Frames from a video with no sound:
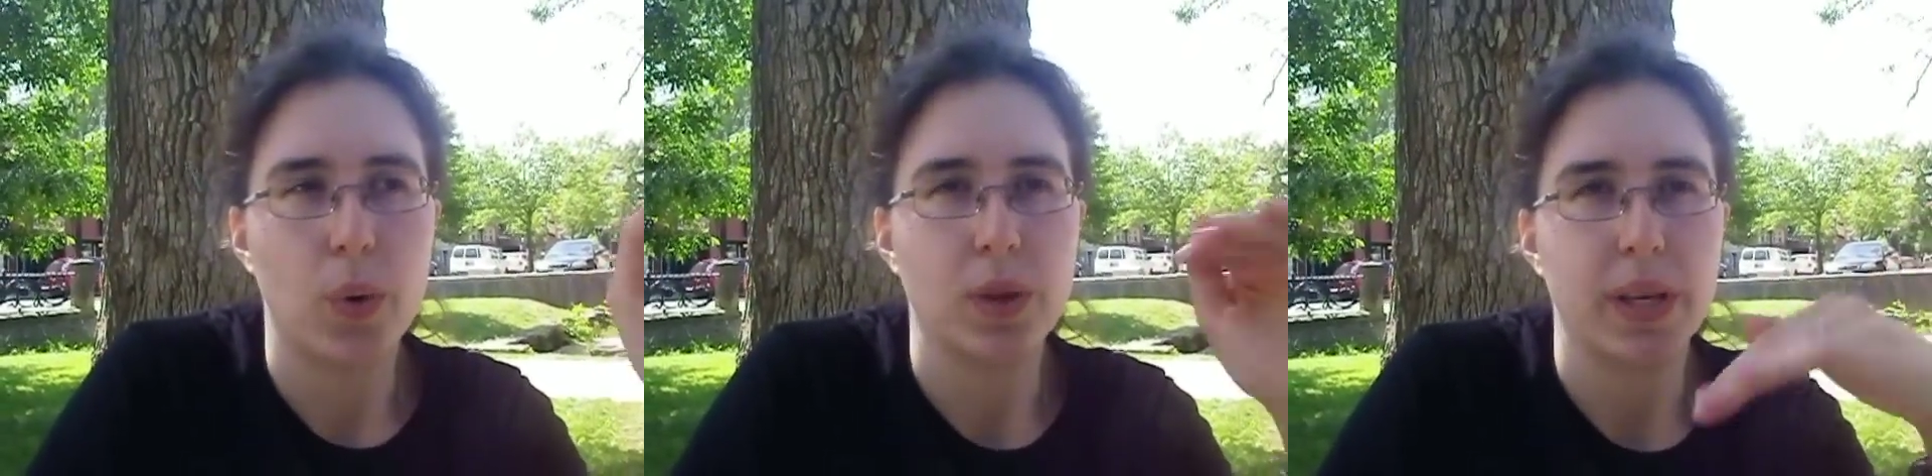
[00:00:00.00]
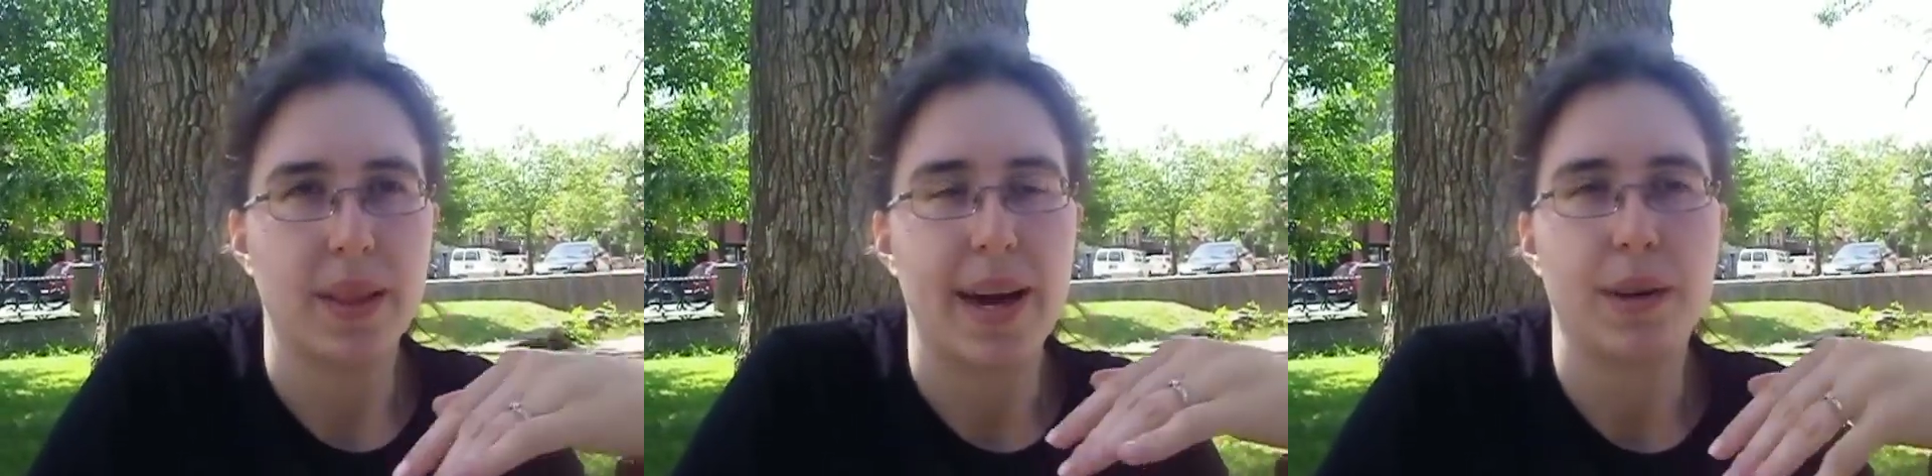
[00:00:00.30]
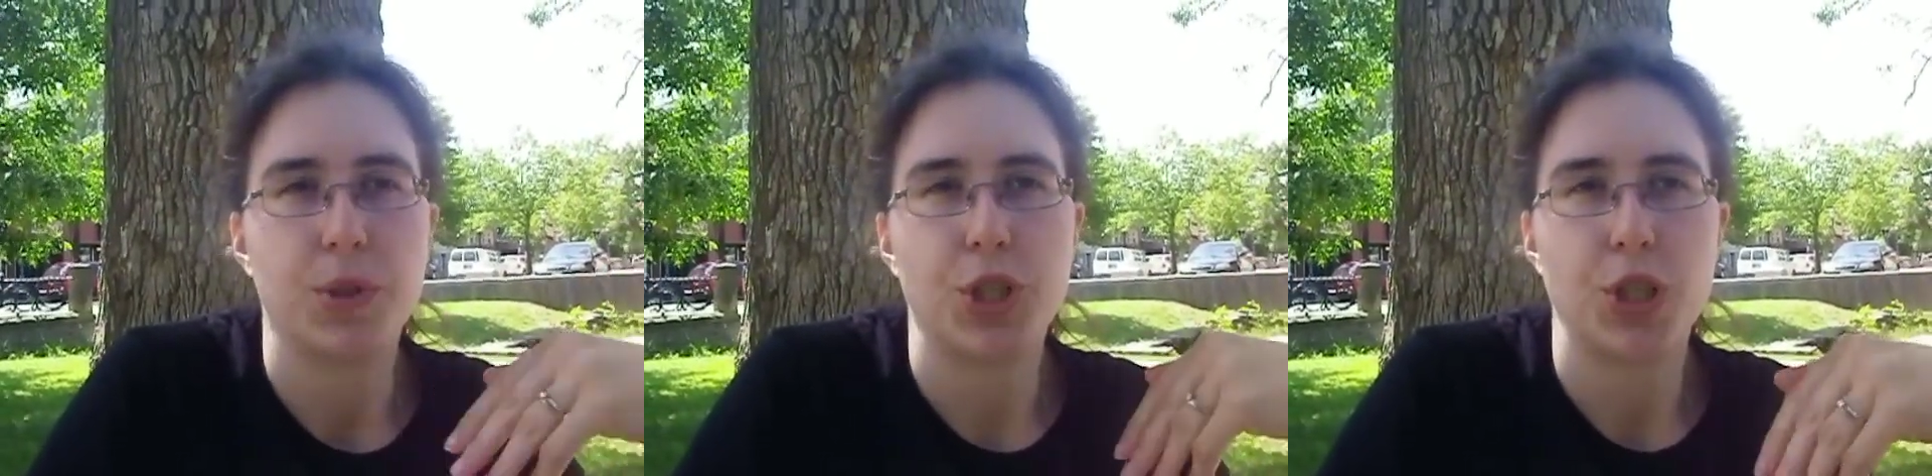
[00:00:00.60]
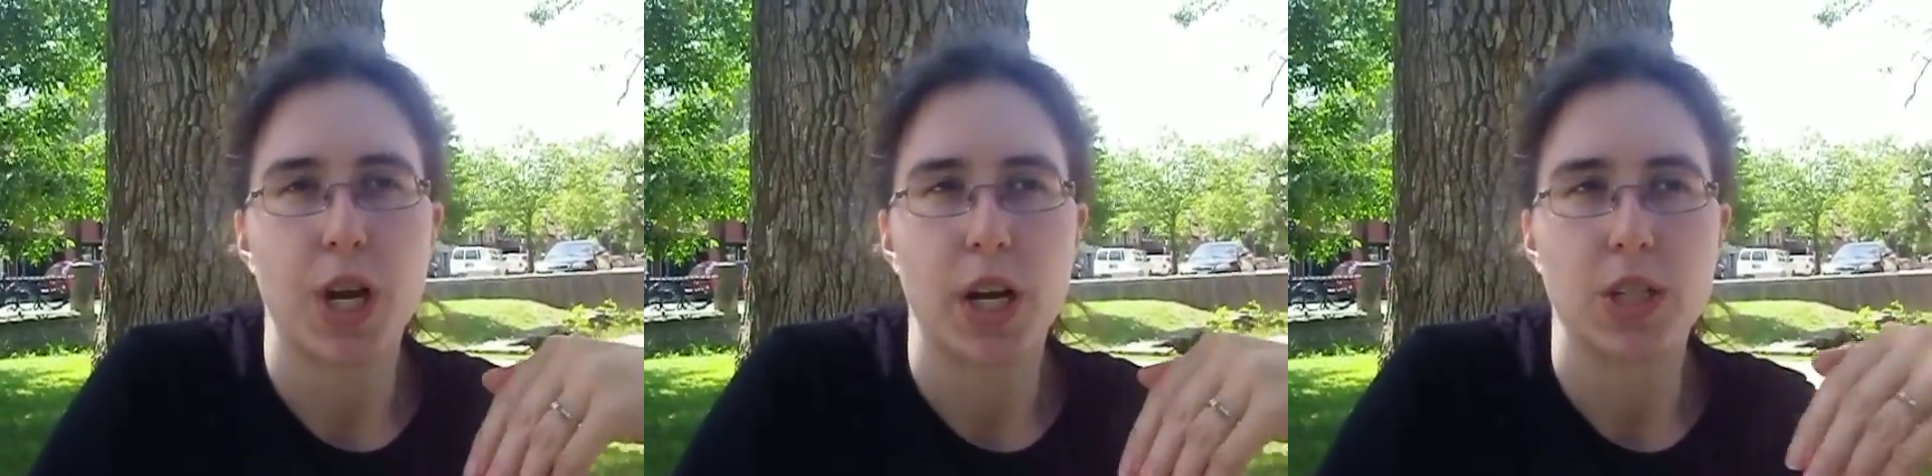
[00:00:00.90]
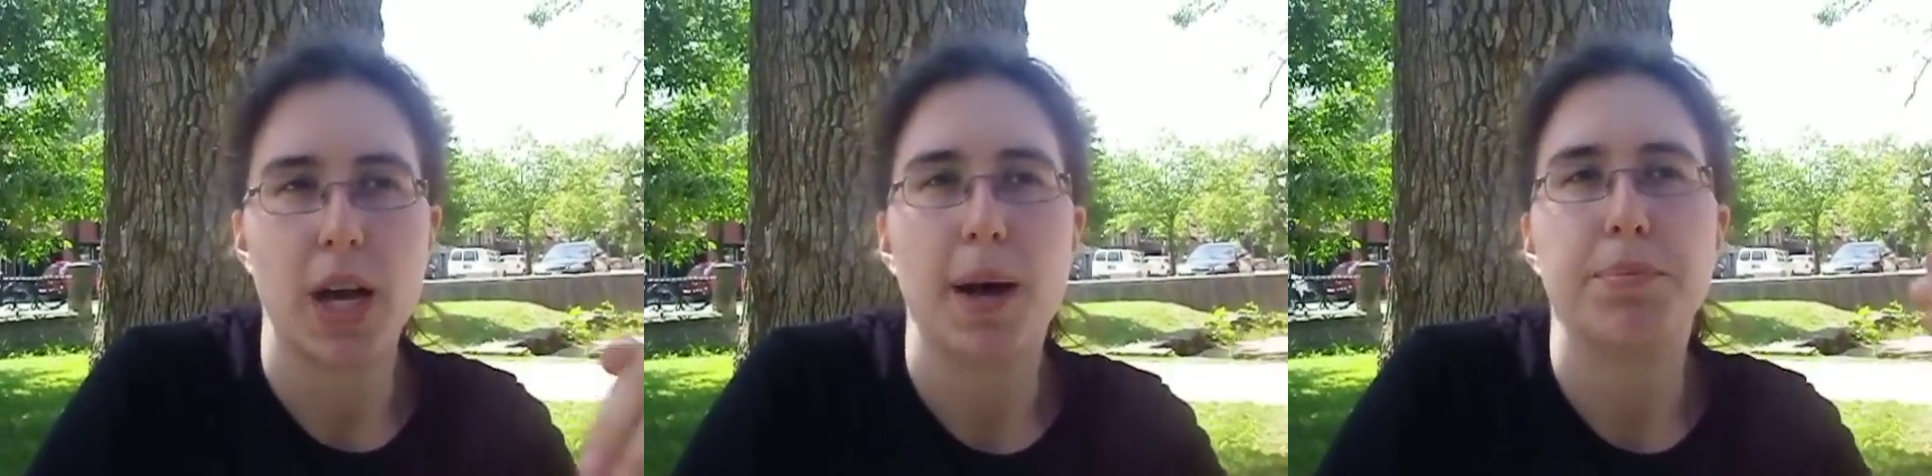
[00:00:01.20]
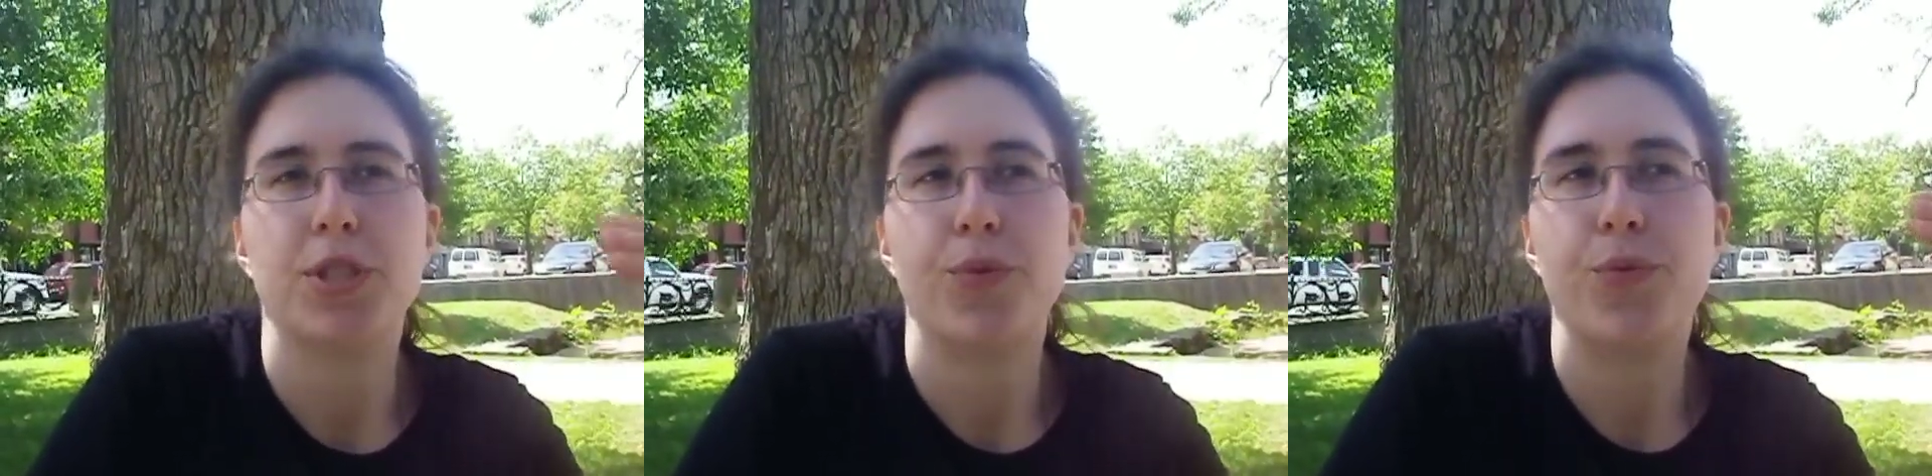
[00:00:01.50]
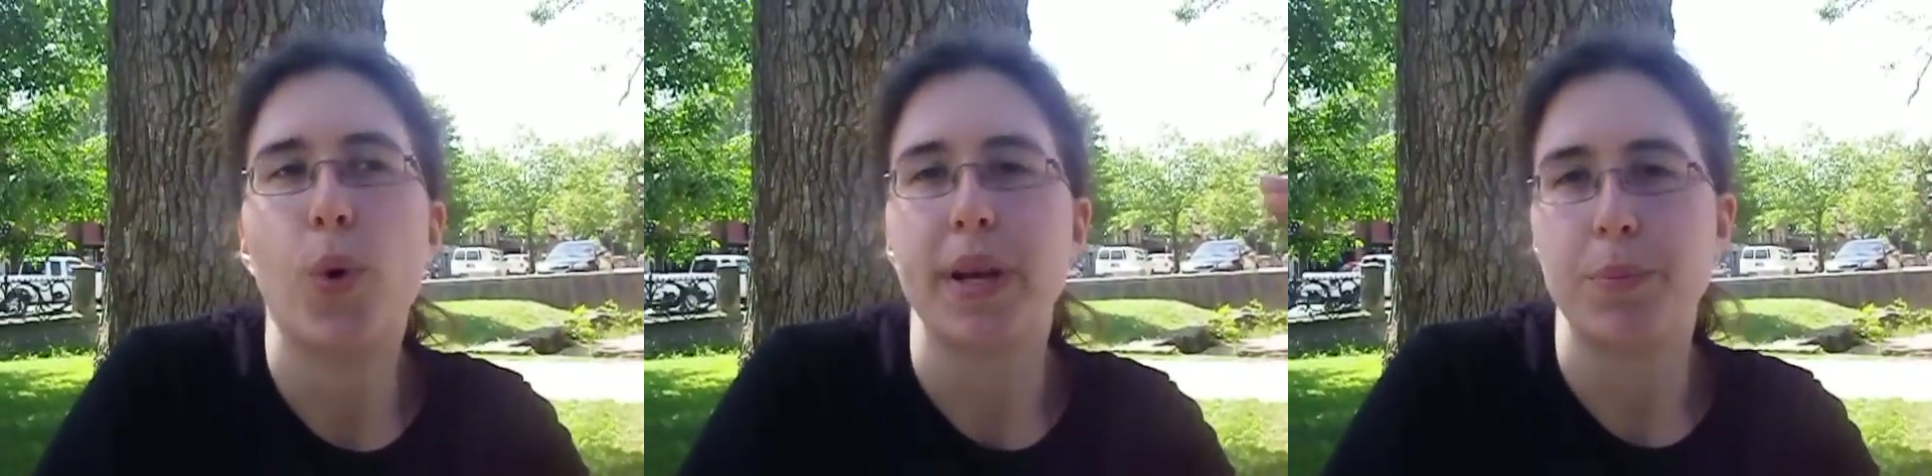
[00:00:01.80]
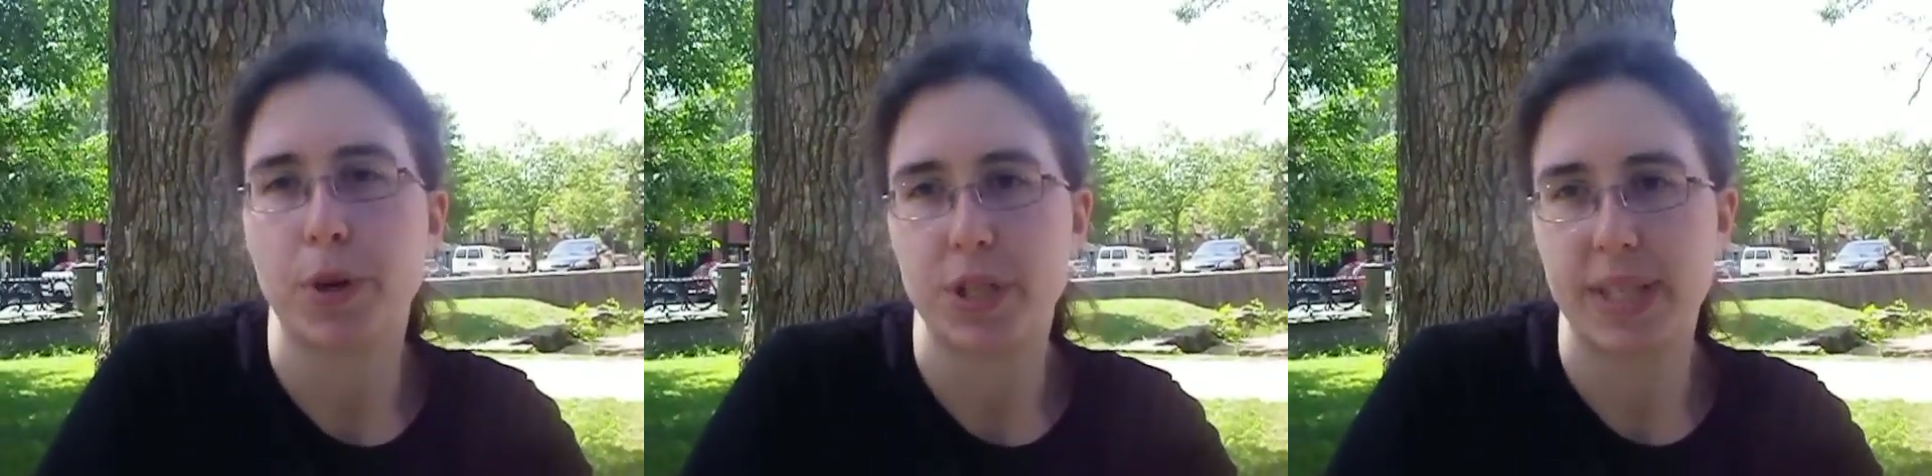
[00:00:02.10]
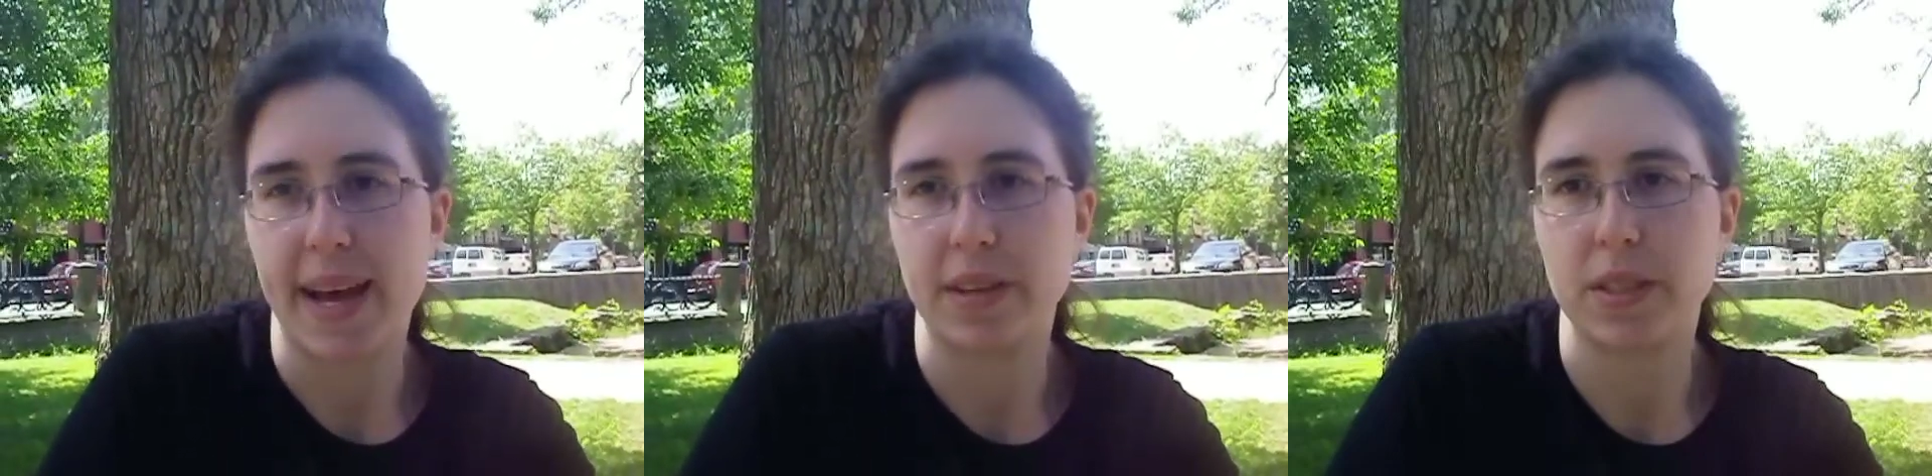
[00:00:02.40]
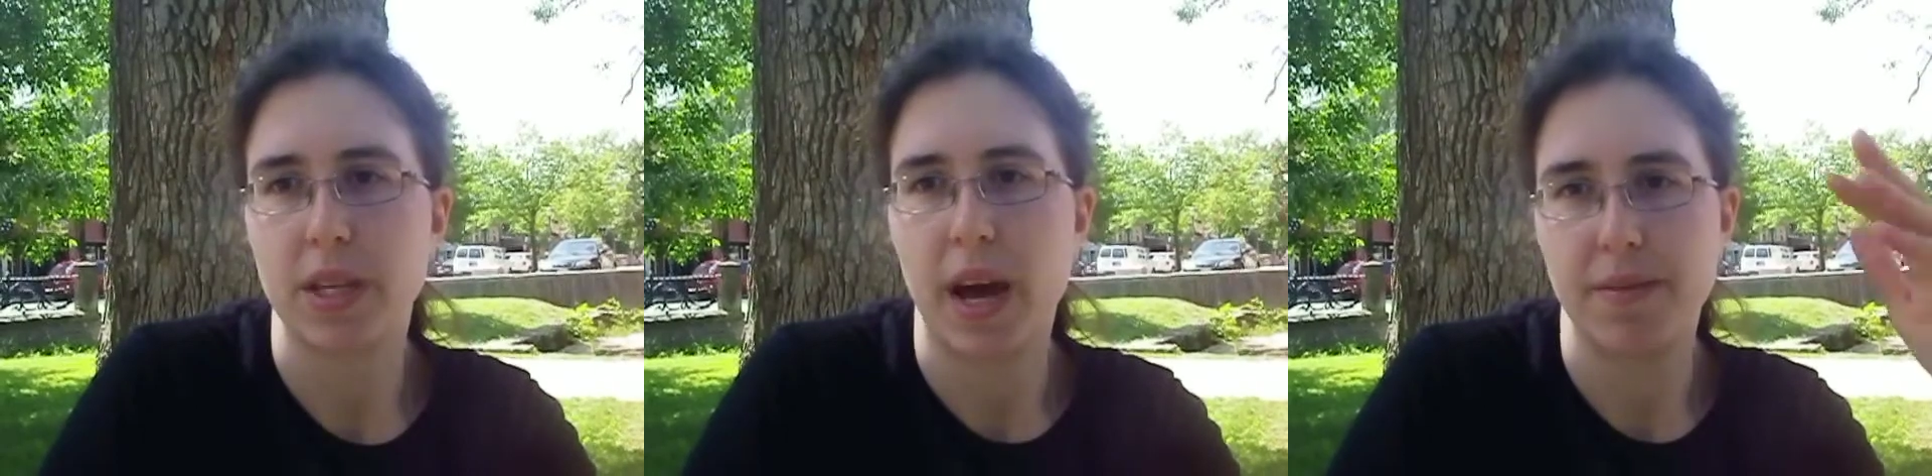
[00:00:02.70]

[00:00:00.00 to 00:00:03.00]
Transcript: only allowed to charge up to 40%